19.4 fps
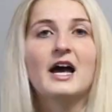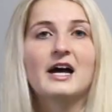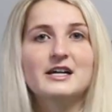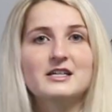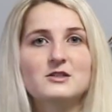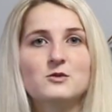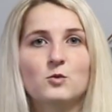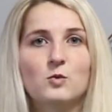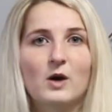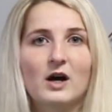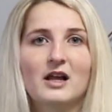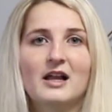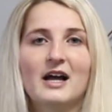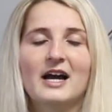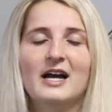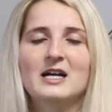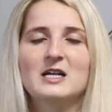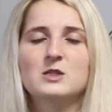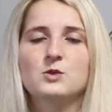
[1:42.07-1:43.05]
as well
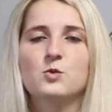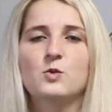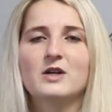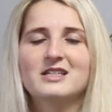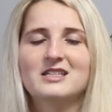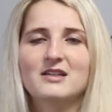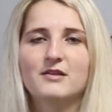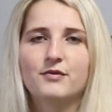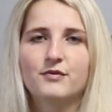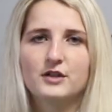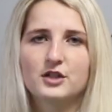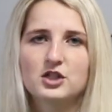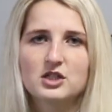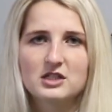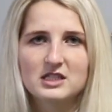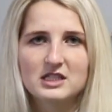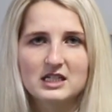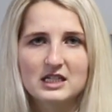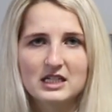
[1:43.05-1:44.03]
as what
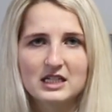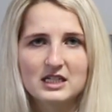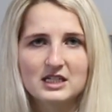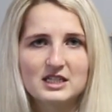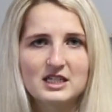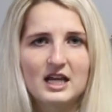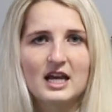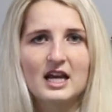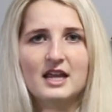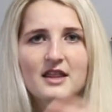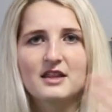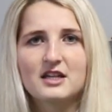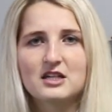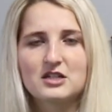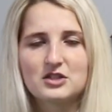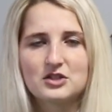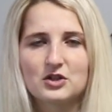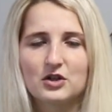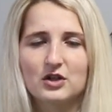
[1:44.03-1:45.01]
deficiencies in
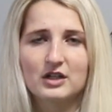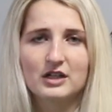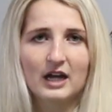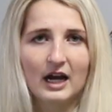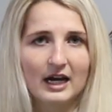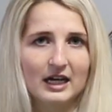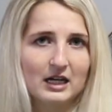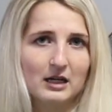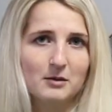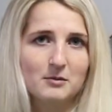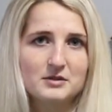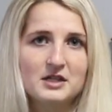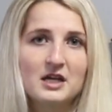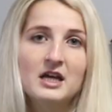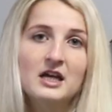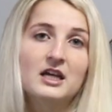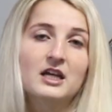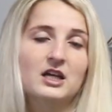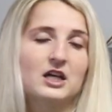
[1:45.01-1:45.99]
these certain items
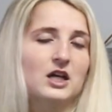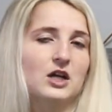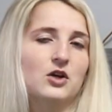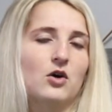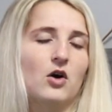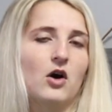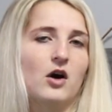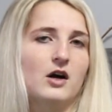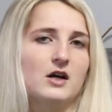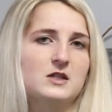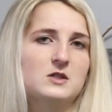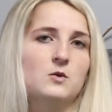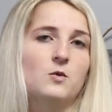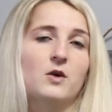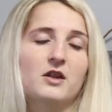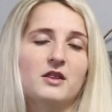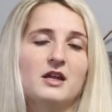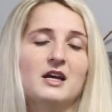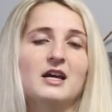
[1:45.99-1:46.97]
can cause
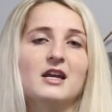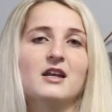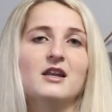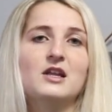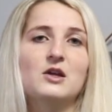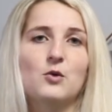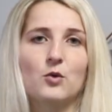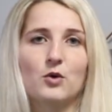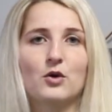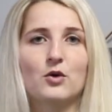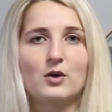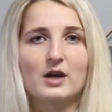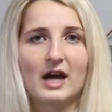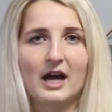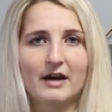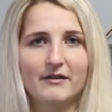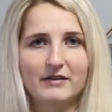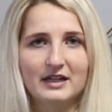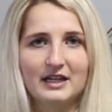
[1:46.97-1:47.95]
within the oral
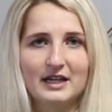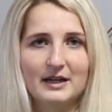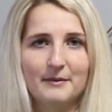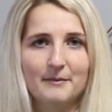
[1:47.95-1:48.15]
cavity.